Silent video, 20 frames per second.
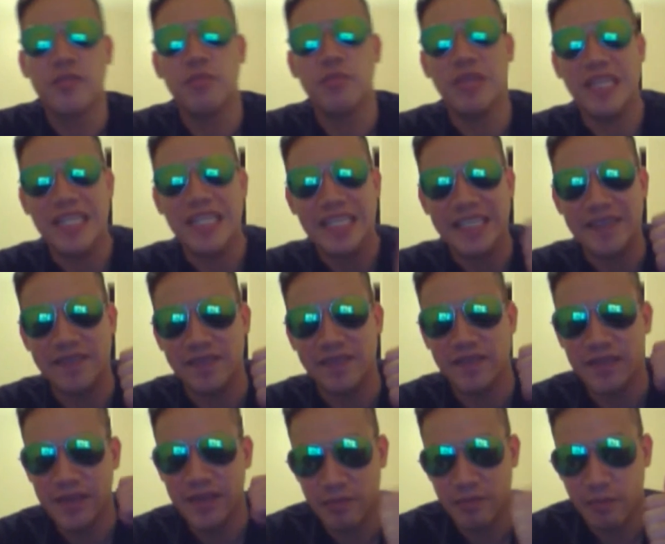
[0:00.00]
Believe.
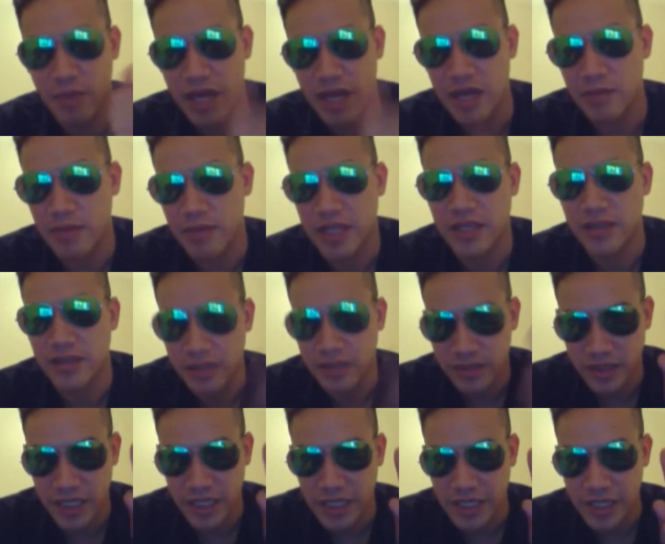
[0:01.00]
Bye, man.
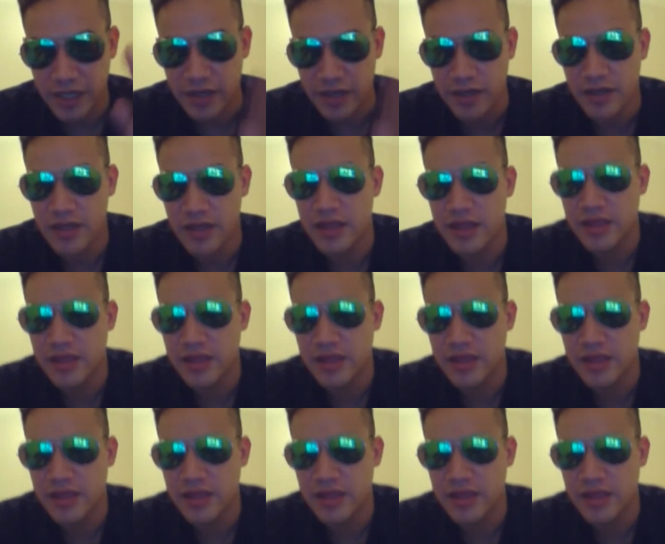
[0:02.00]
Take care.